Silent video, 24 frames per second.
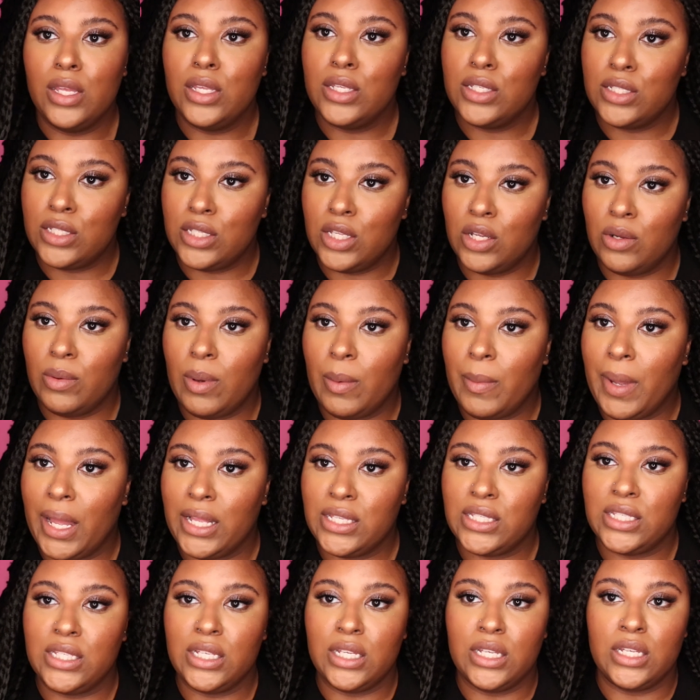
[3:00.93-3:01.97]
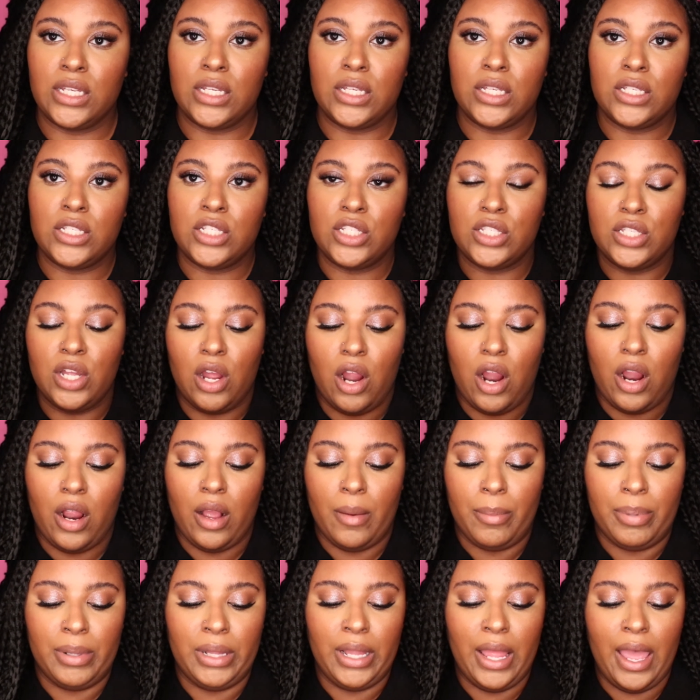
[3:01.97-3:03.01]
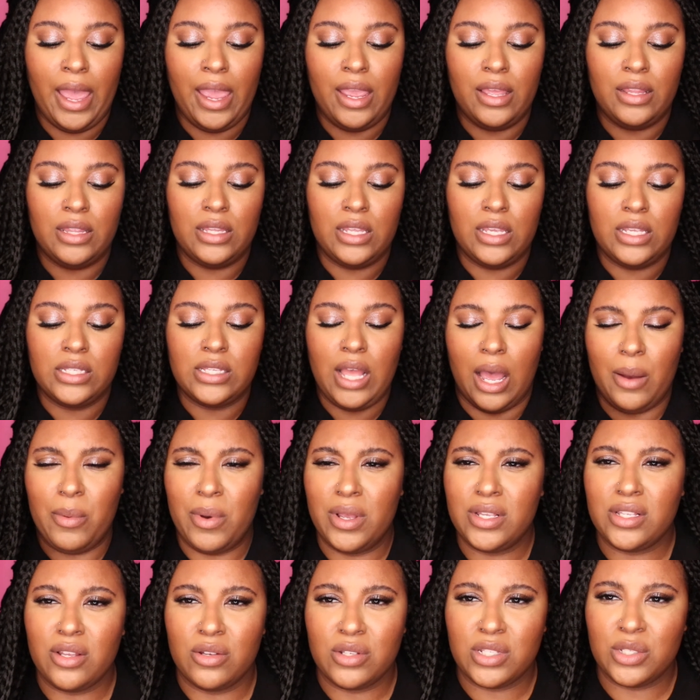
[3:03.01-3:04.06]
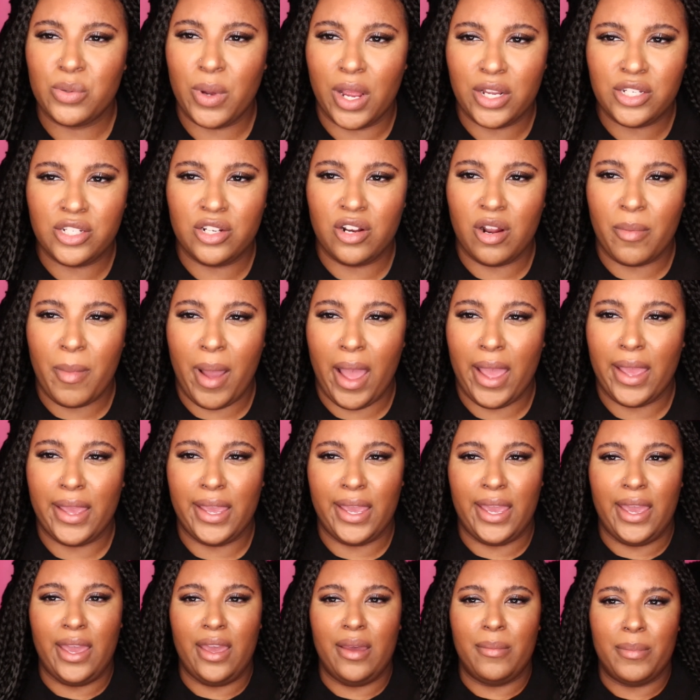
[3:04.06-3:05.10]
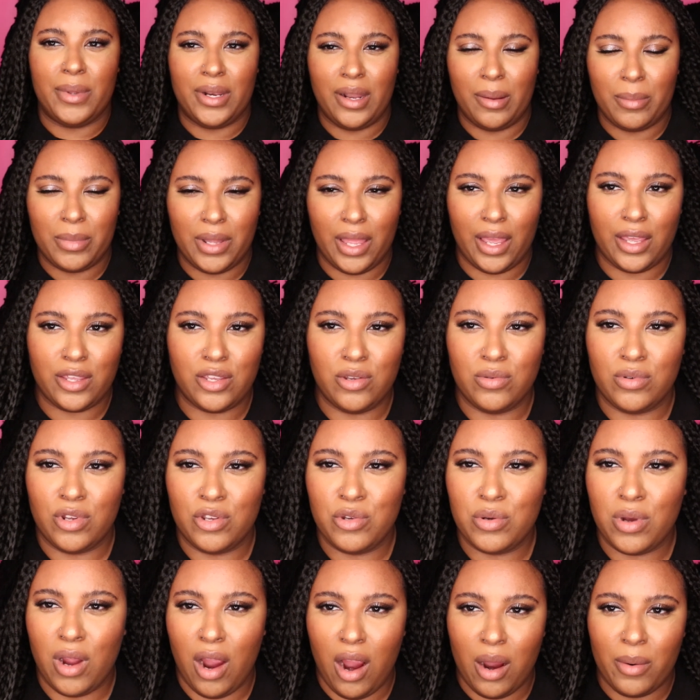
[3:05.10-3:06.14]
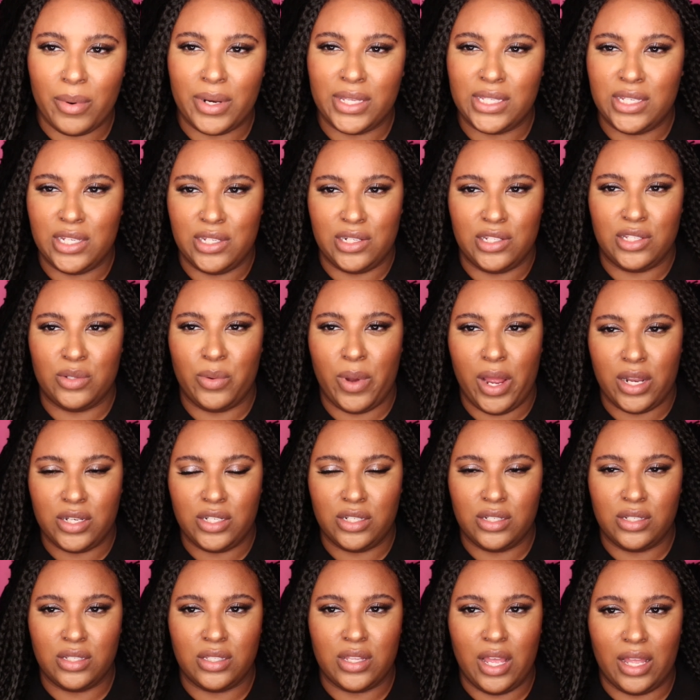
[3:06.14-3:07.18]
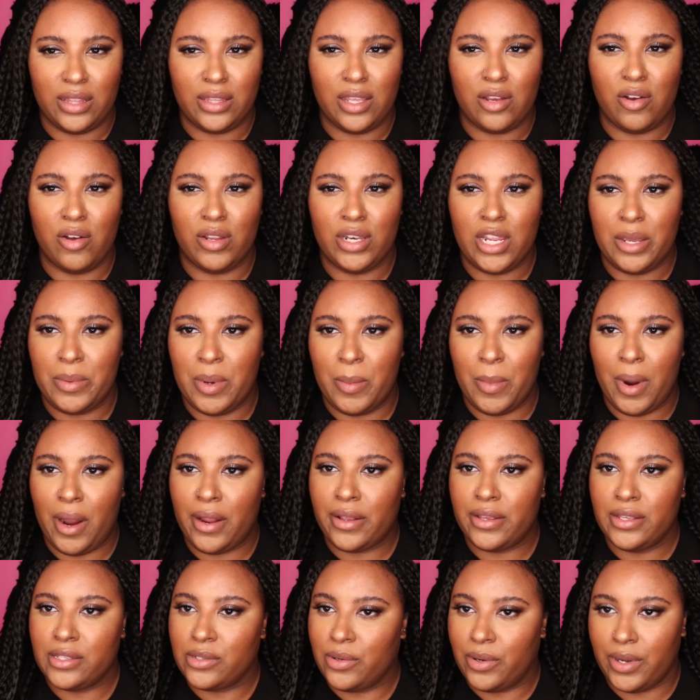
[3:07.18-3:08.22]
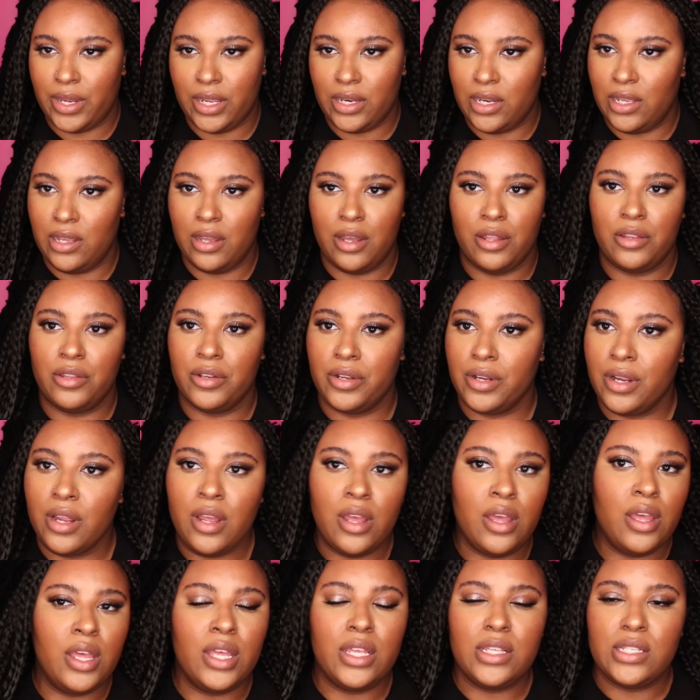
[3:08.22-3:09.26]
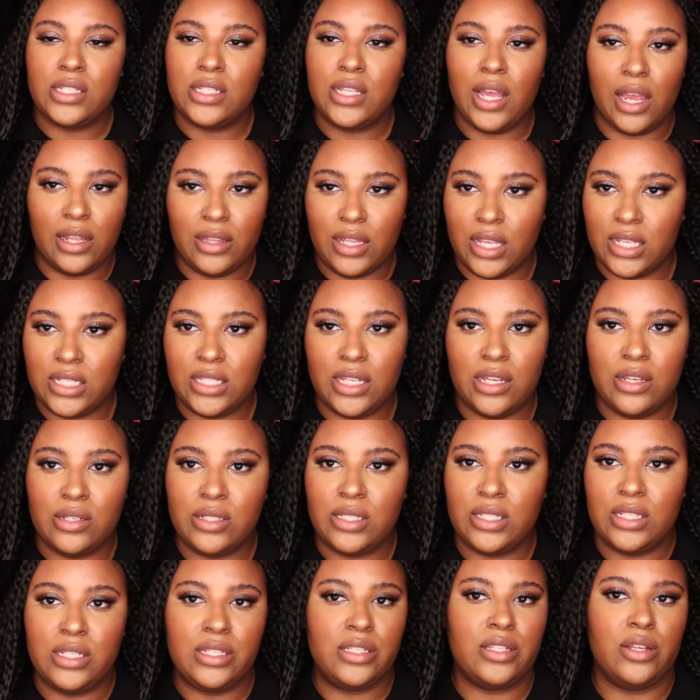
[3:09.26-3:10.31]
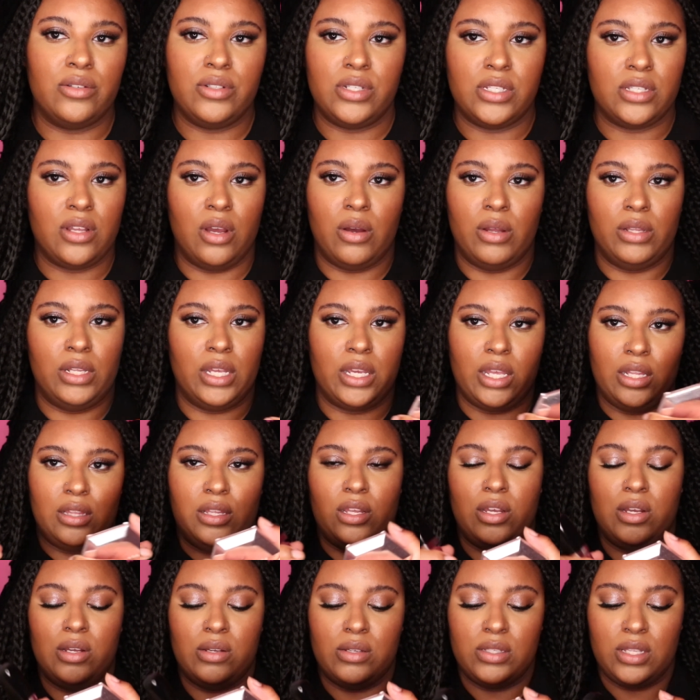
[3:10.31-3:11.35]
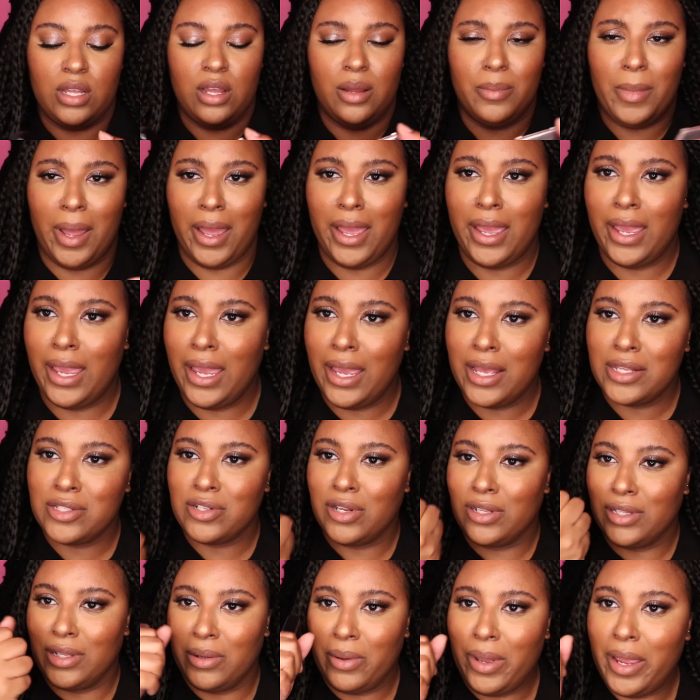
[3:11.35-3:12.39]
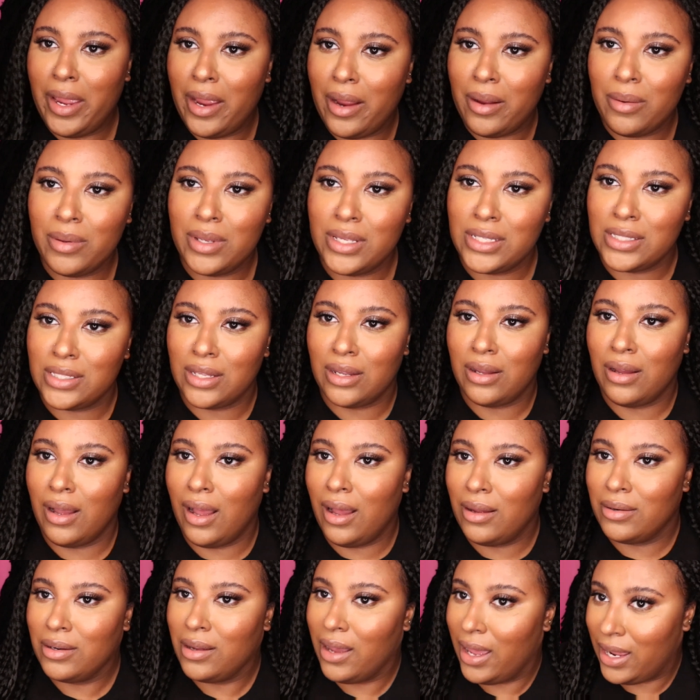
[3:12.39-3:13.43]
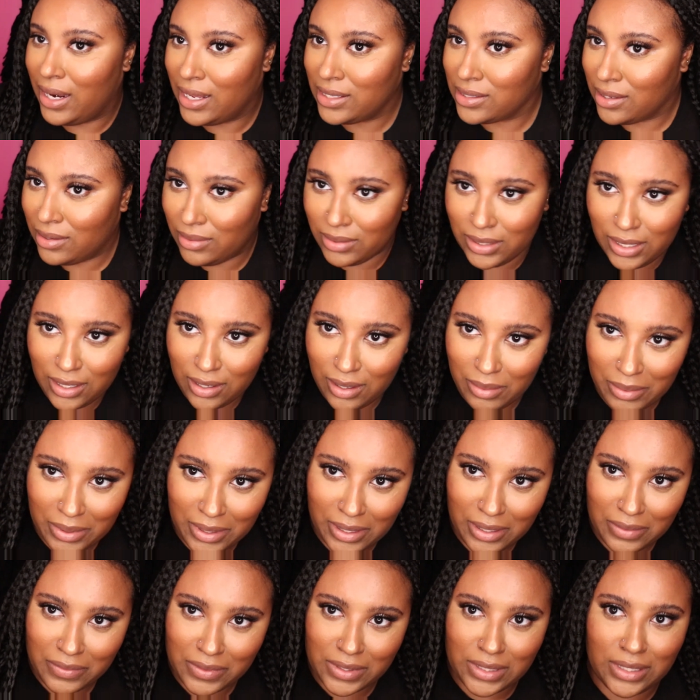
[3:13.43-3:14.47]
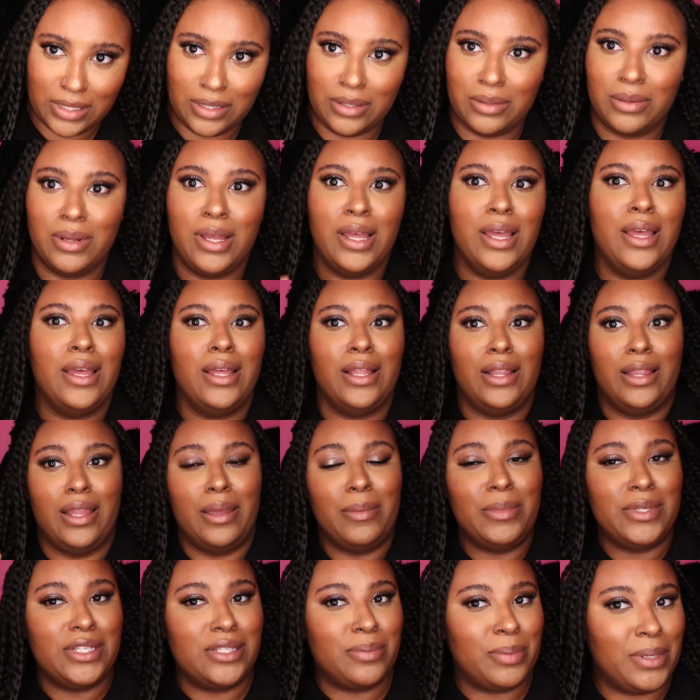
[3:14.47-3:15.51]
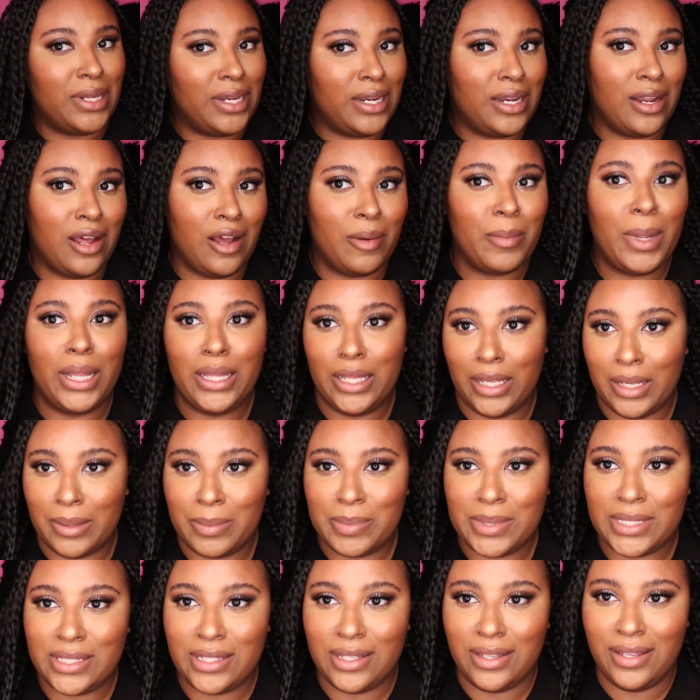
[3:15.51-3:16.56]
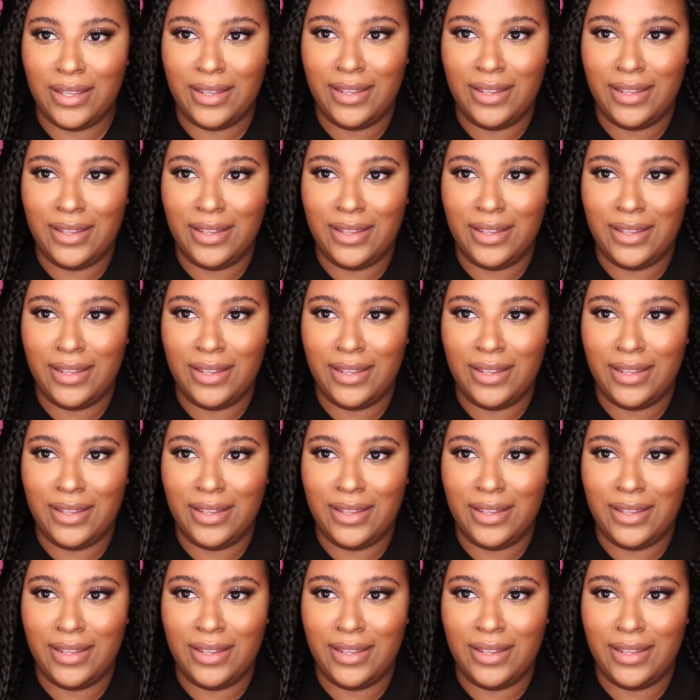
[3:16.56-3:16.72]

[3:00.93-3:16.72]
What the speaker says: So I'm about to start applying this. I was gonna swatch it on my hand, but I'm like, you know, you can already see the swatches, I think, on Neiman Marcus or any other site that sells these, so just go look at those. My hands are a little hairy, so I don't know how that's gonna look or whatever, so let me just put it on my lips.